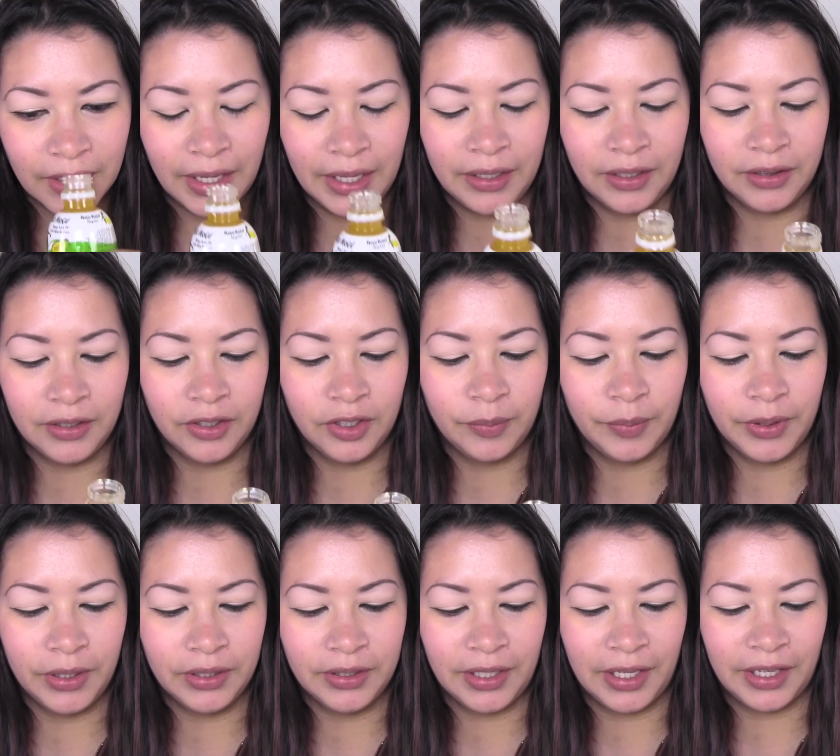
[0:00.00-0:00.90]
And a little
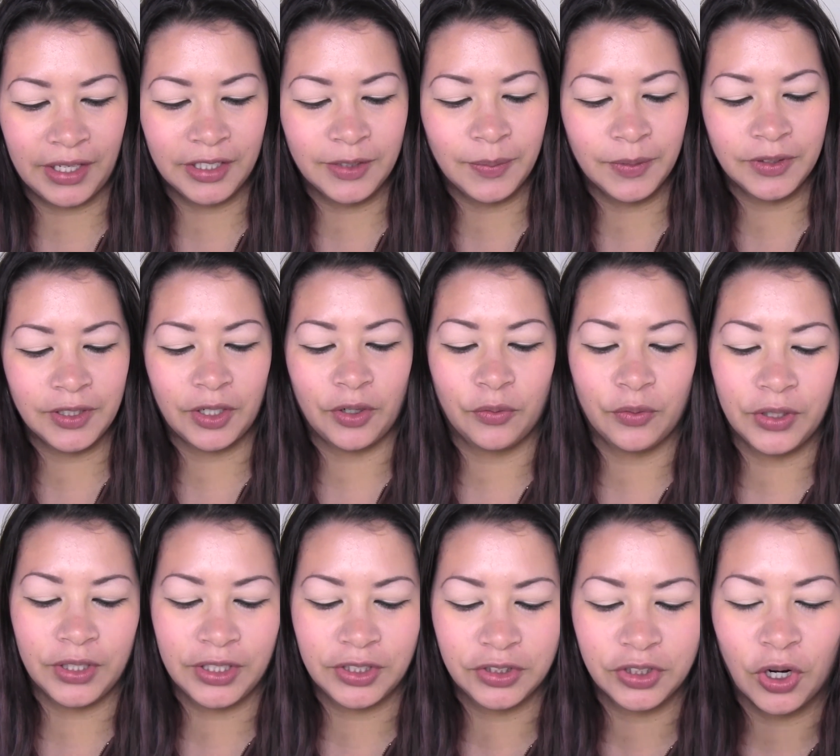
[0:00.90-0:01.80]
bit, like, it smells like a
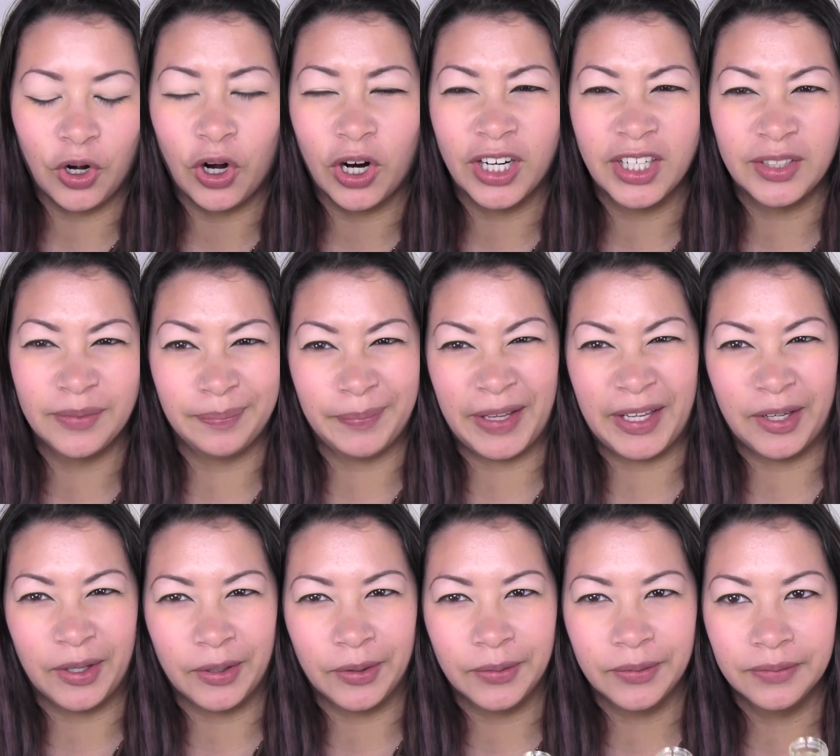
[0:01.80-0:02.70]
really tart
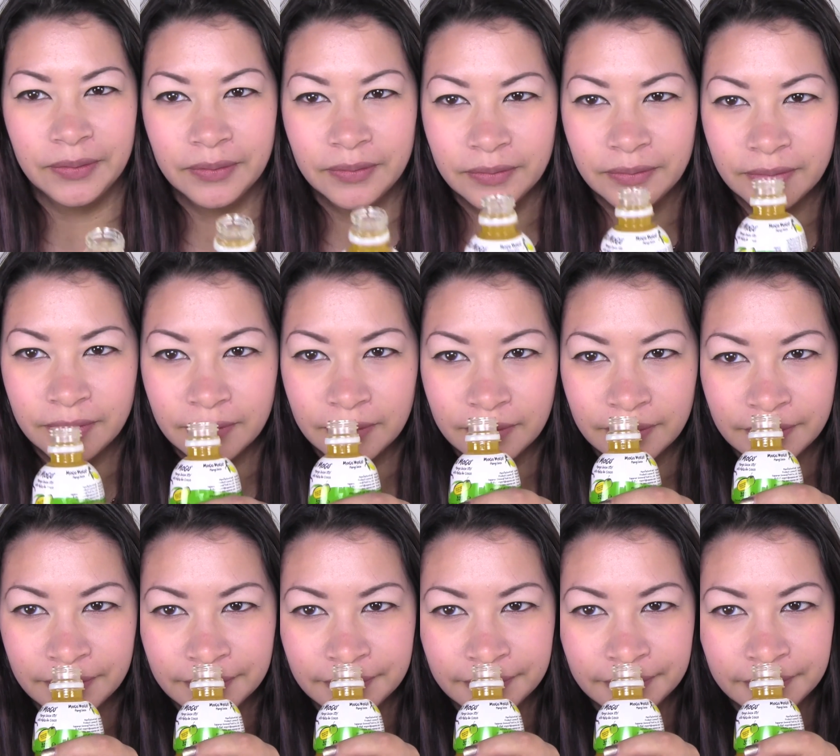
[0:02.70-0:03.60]
mango.
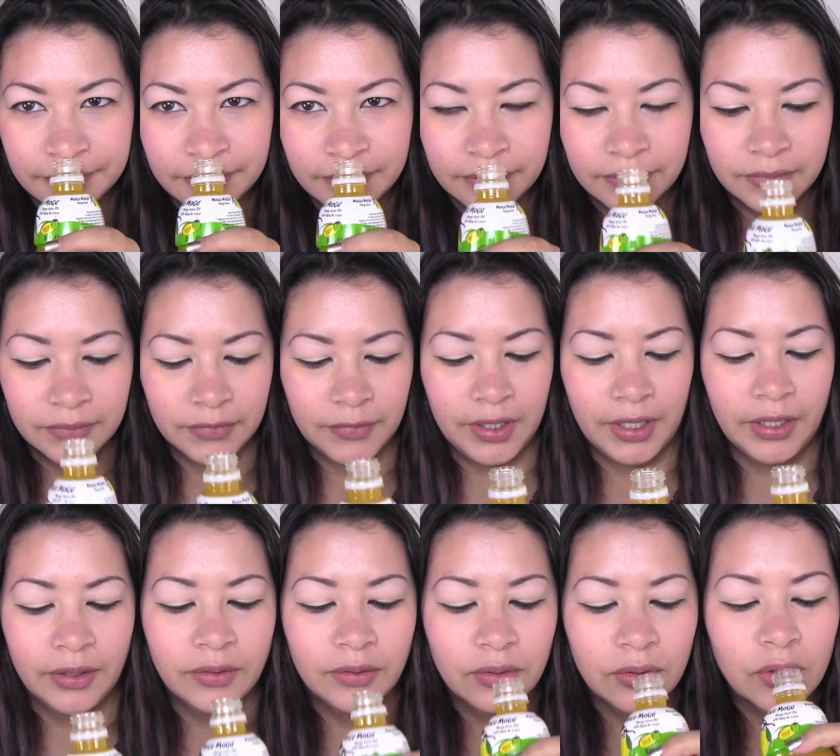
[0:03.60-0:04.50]

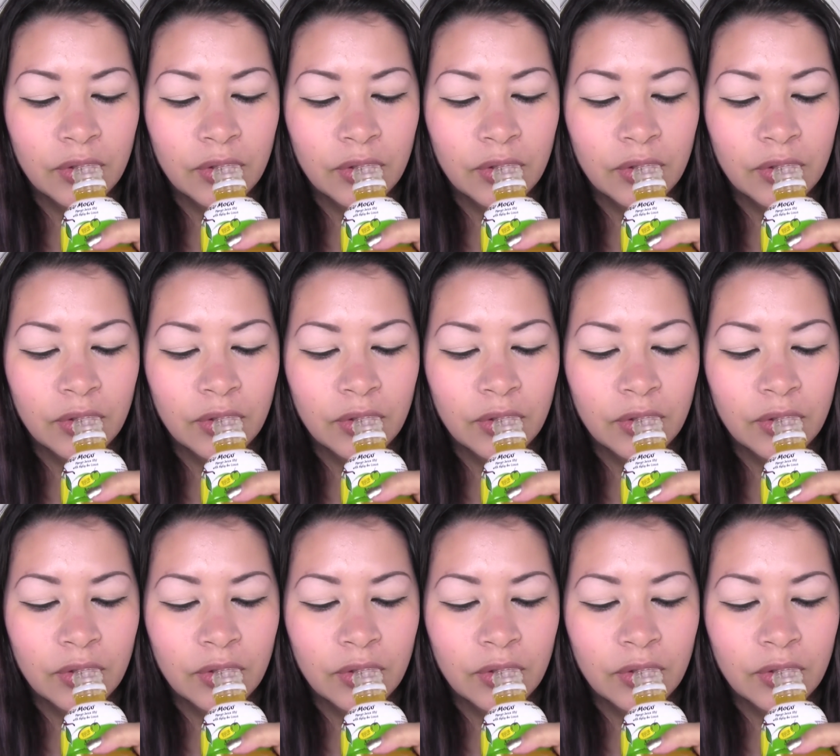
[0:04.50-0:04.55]
Okay.